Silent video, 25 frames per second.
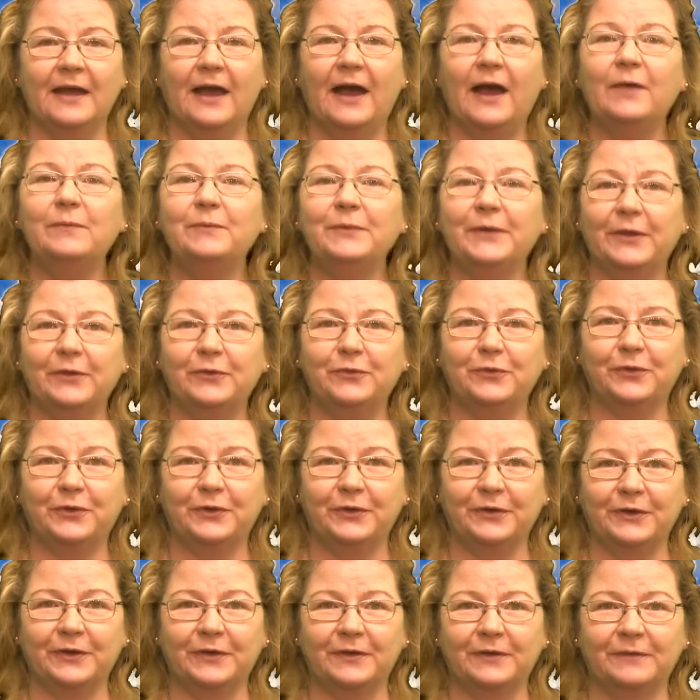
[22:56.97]
I'm Kendra
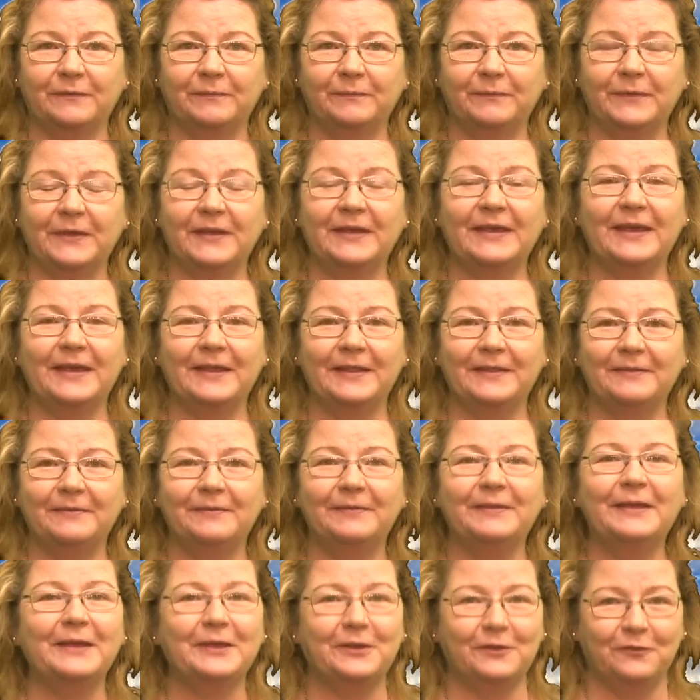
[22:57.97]
Cook. Again,
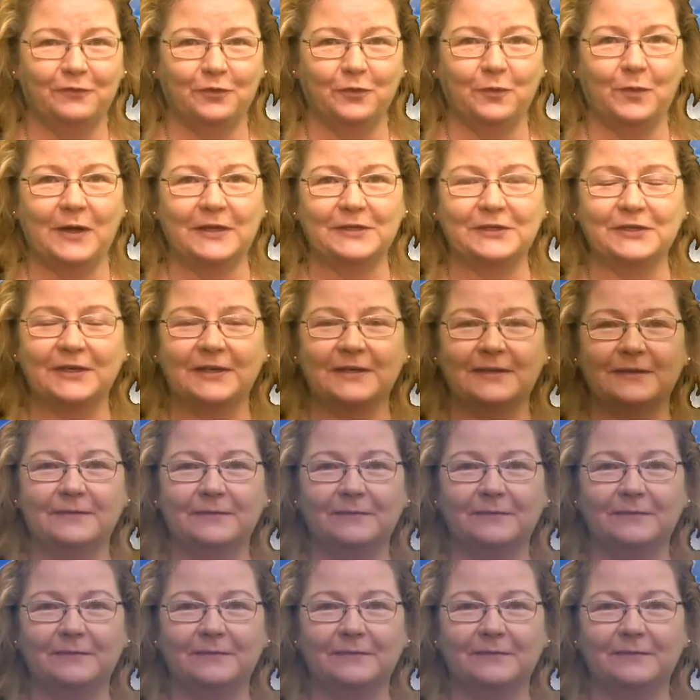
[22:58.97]
thank you for watching.